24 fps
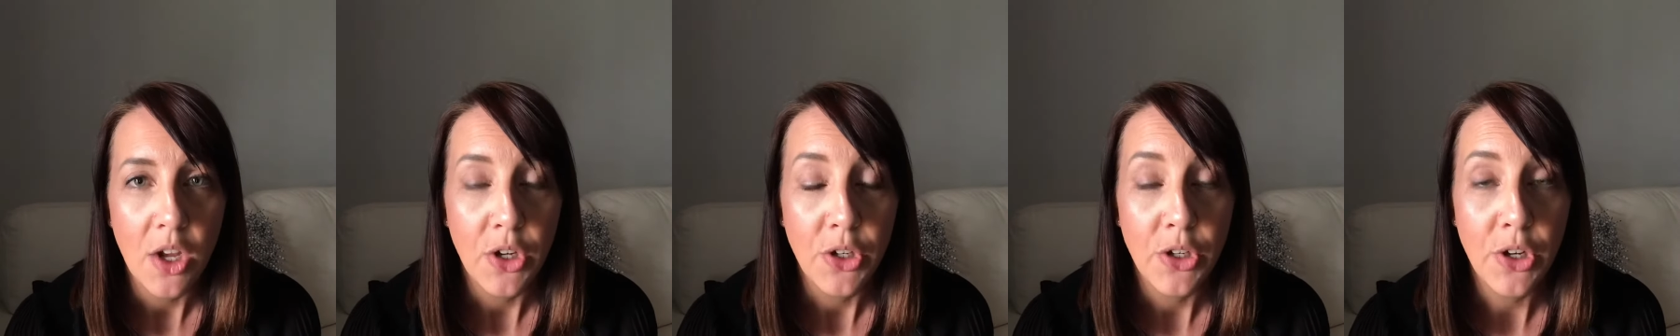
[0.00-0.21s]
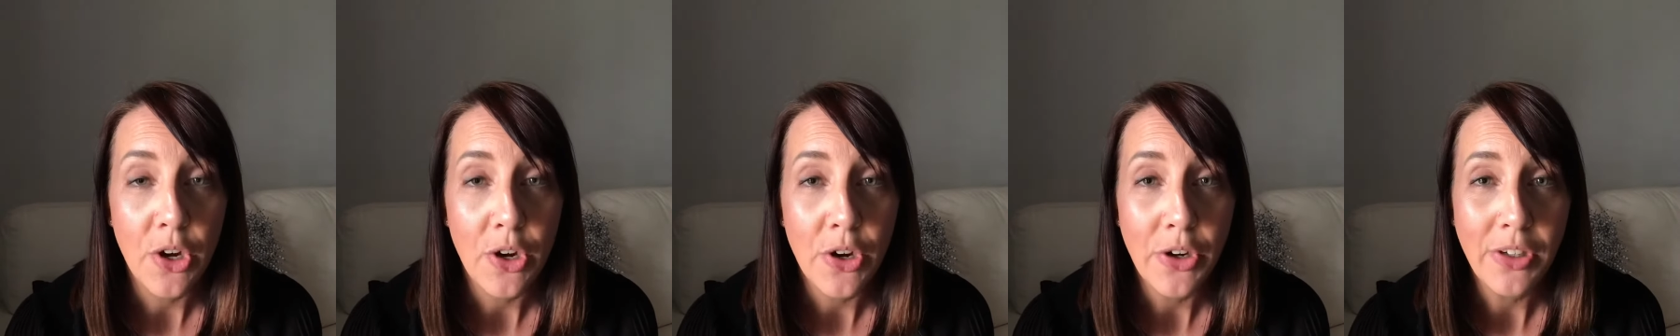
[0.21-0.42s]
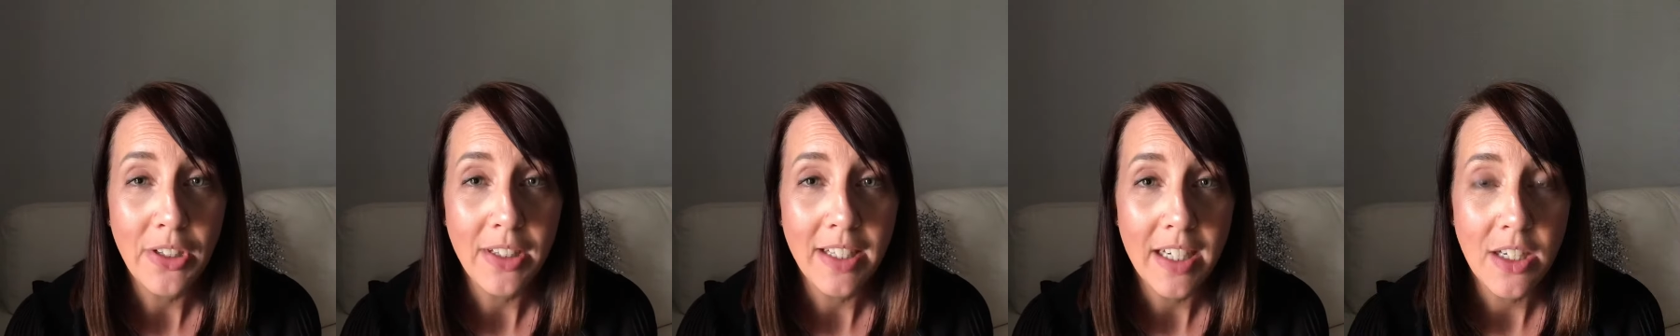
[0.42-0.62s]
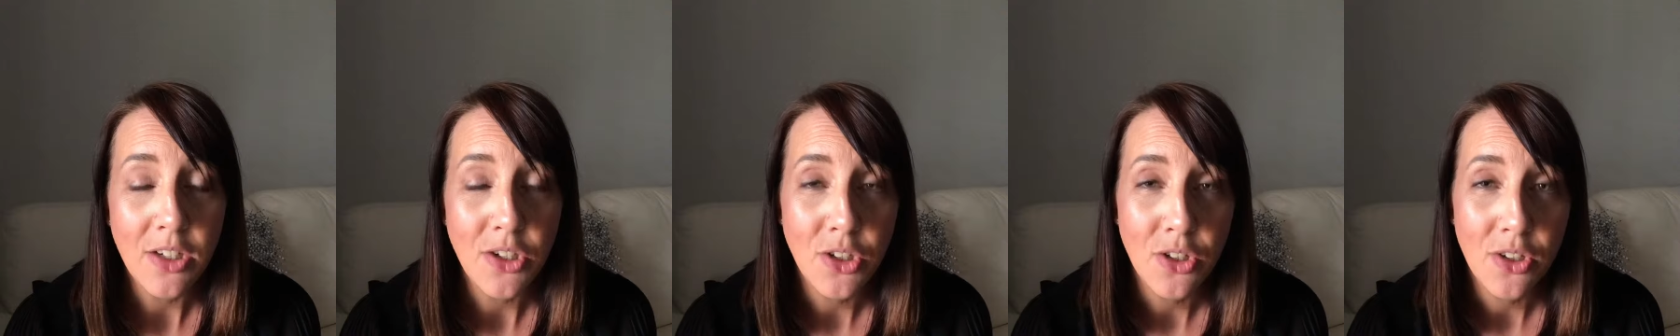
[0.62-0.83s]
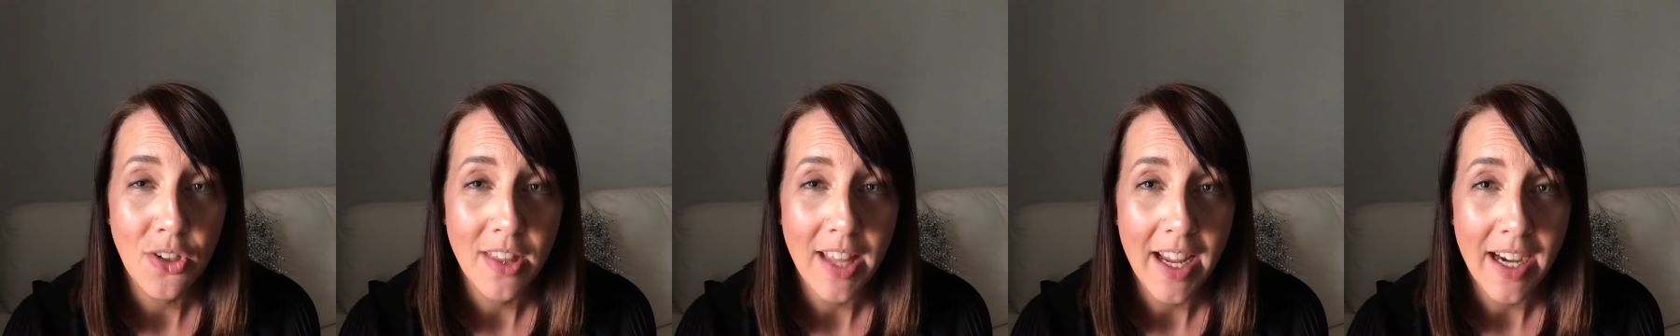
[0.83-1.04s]
not only
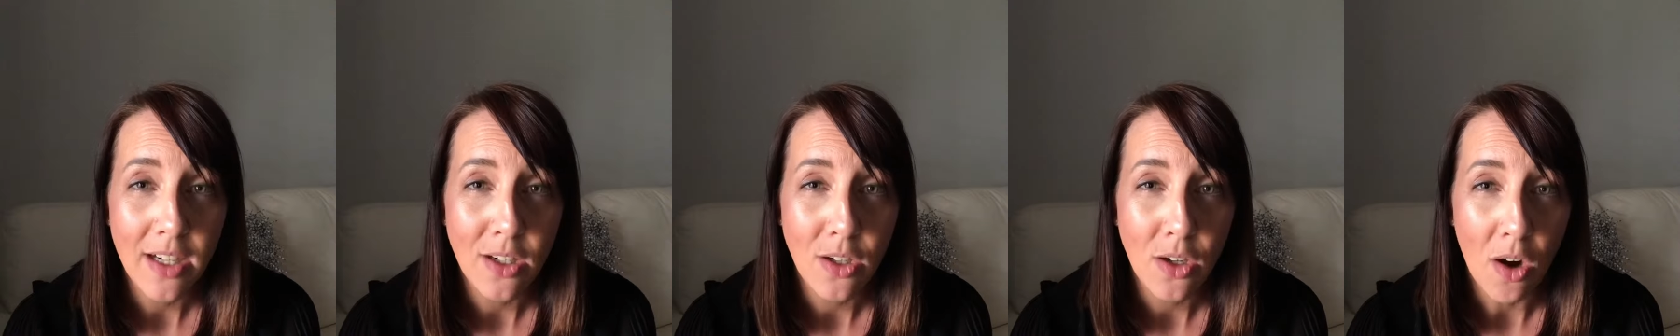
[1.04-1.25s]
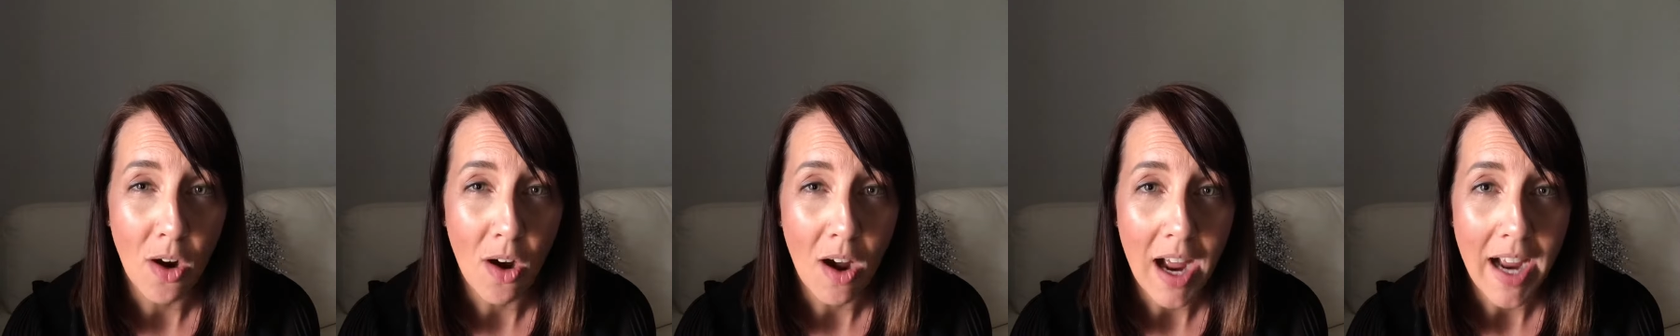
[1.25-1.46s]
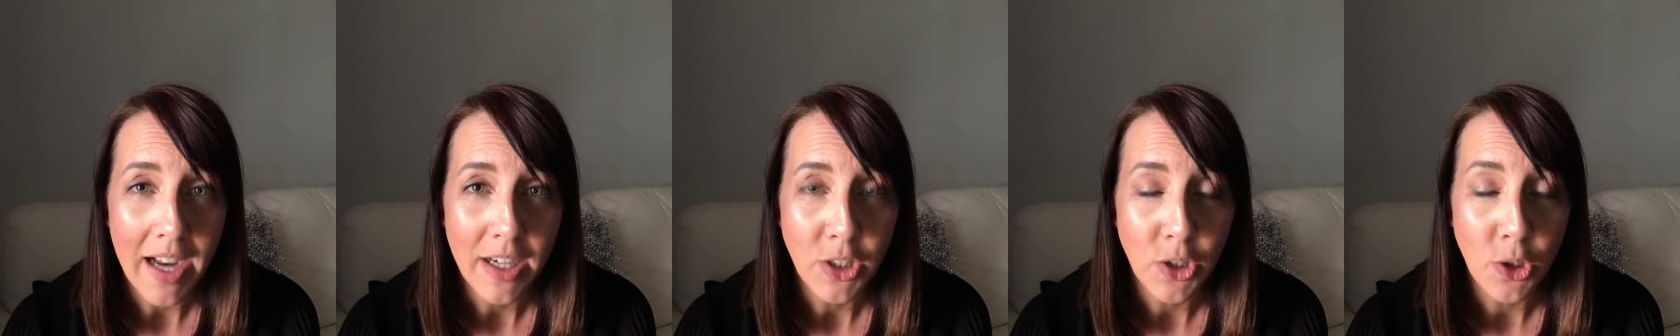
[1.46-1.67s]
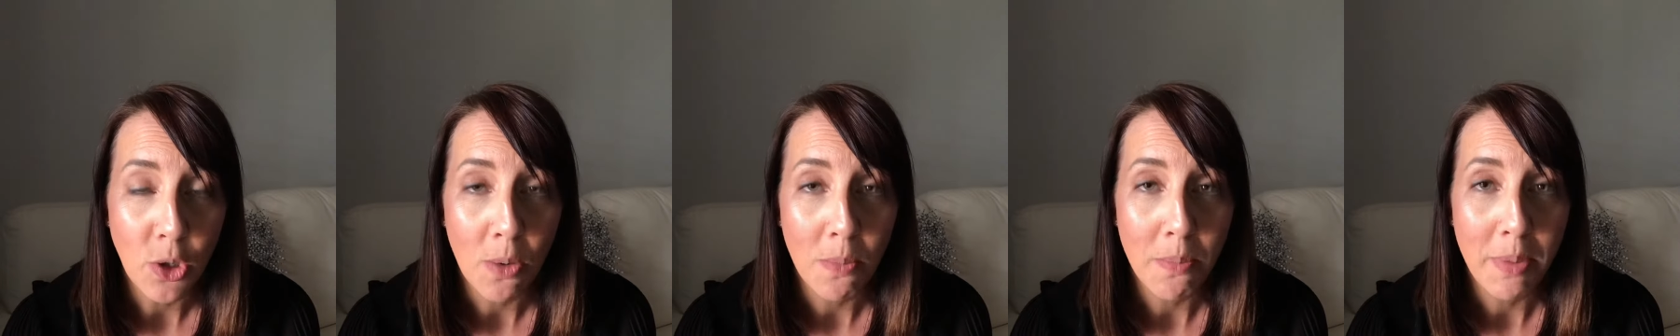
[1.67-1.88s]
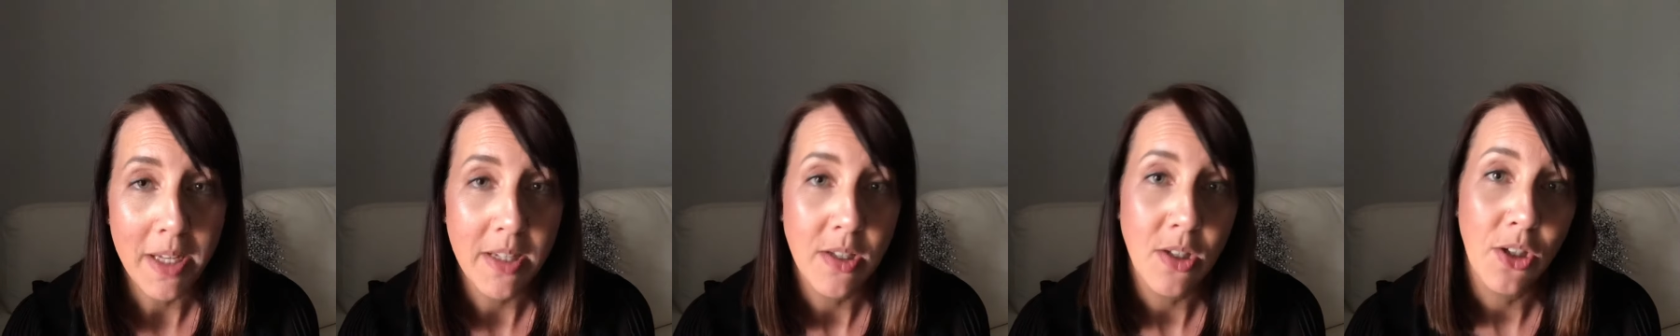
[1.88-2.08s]
do they guide
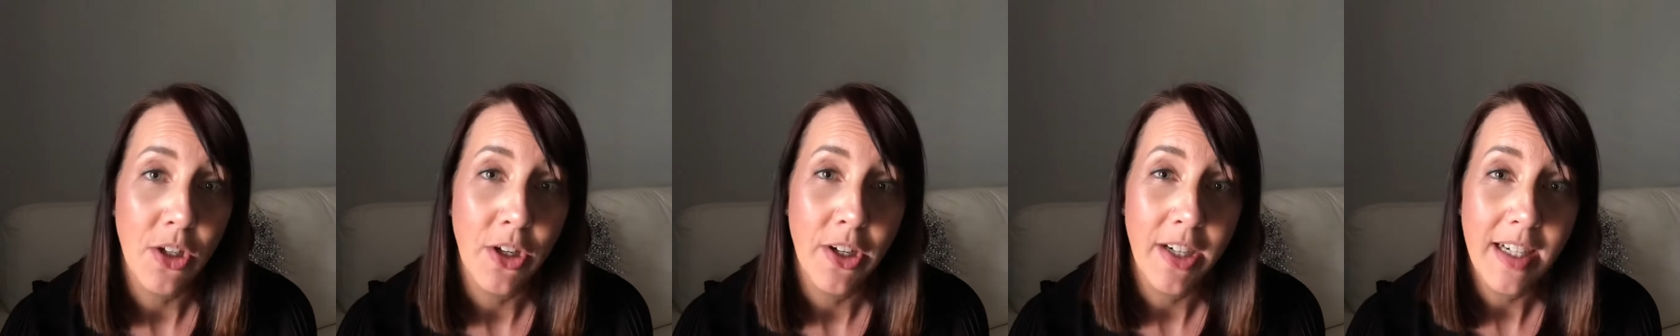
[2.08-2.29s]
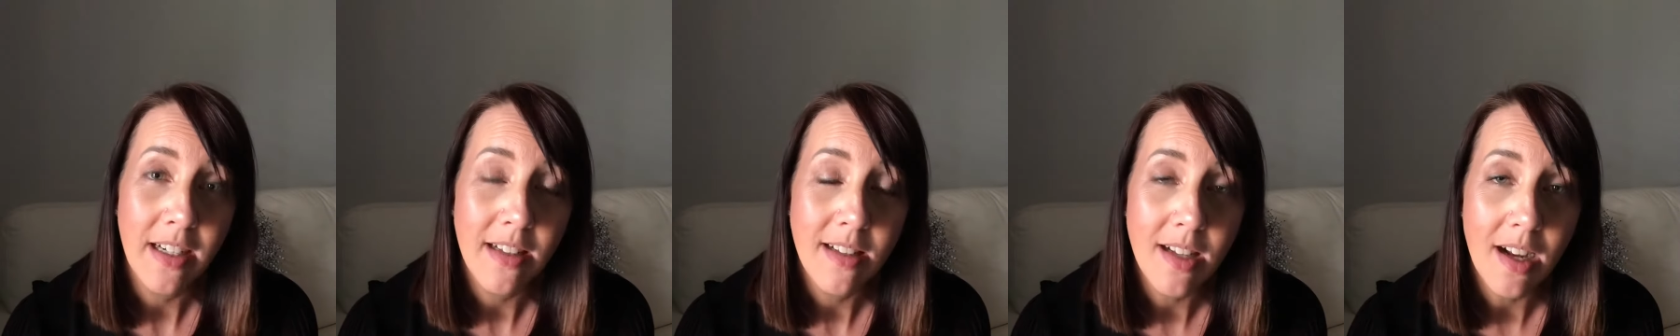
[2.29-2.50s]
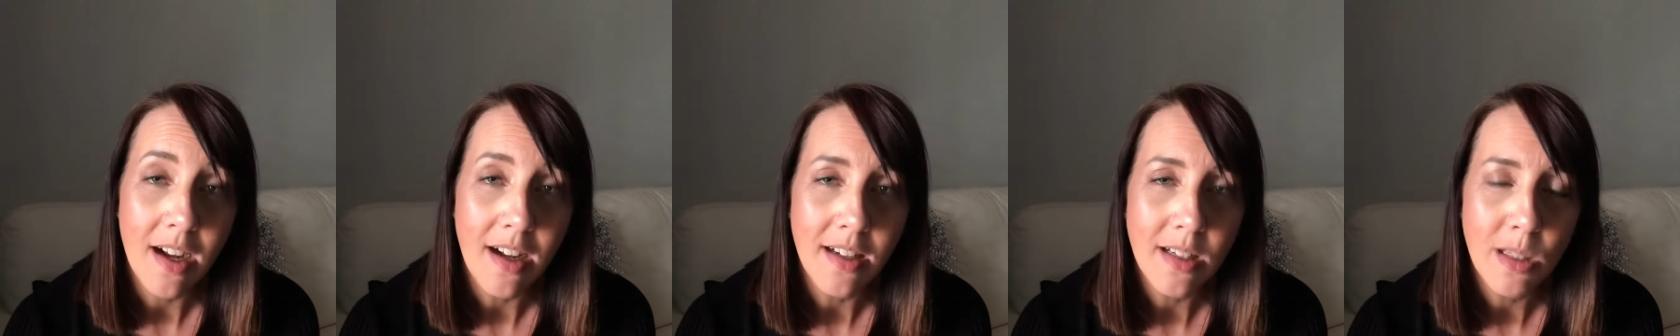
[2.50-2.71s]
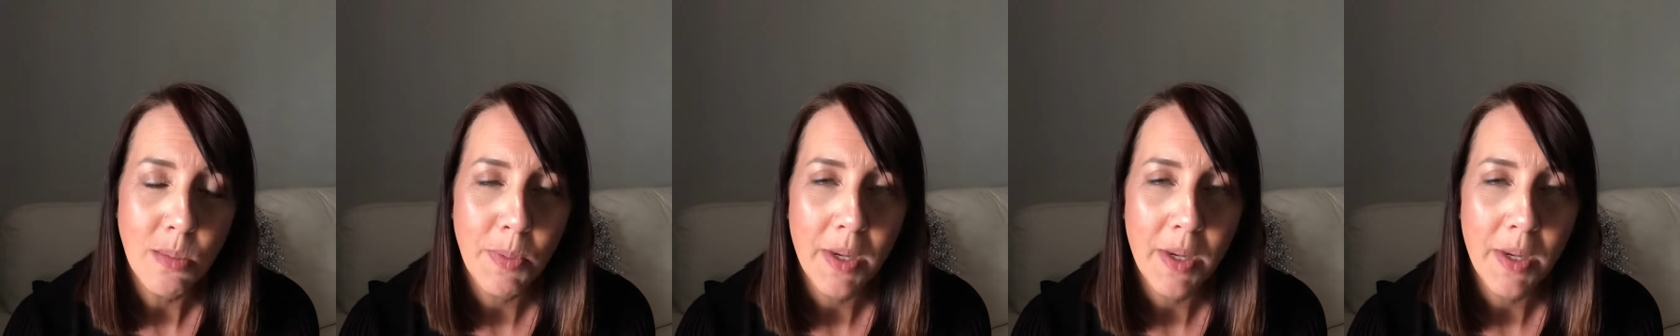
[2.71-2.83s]
your best learning styles,